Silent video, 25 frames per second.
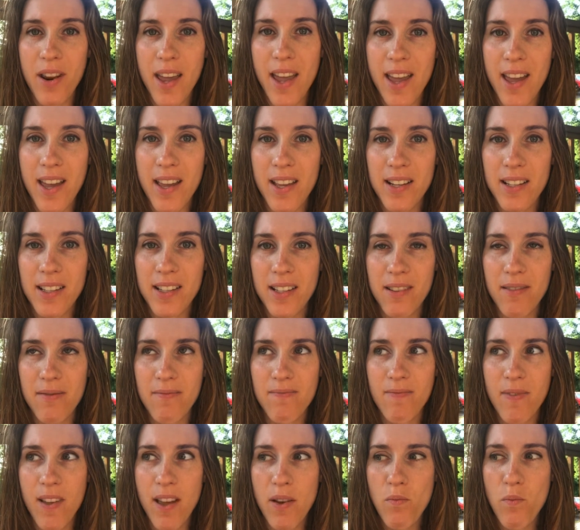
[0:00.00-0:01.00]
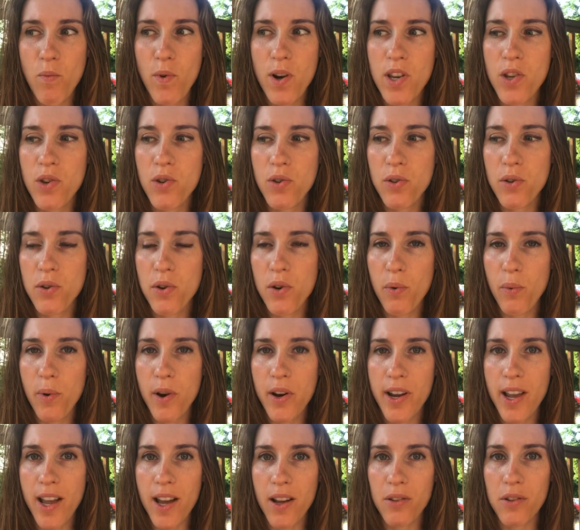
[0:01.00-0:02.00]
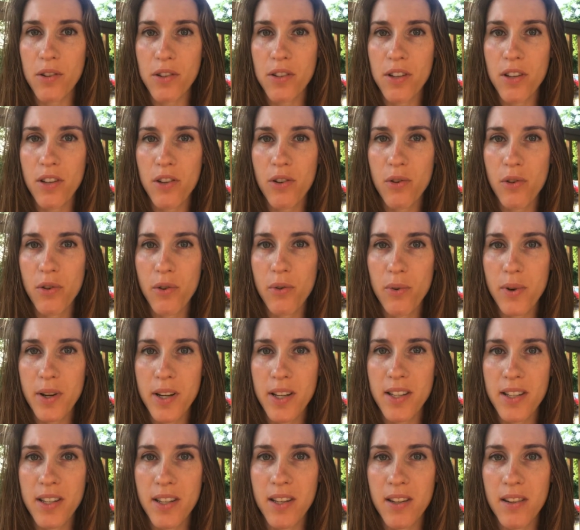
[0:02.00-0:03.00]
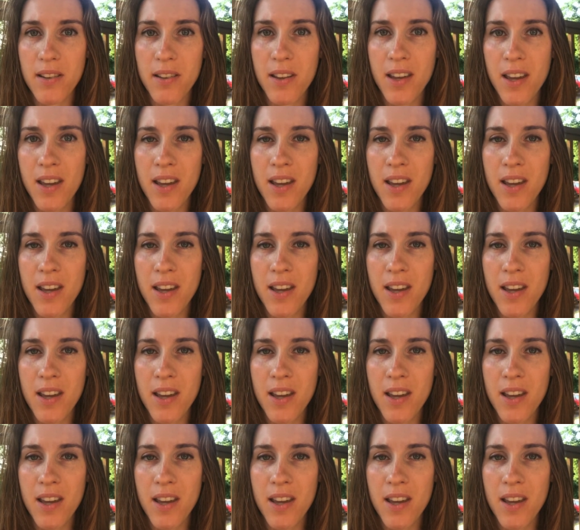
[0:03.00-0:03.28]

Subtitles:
And then when you do your workouts, you're going to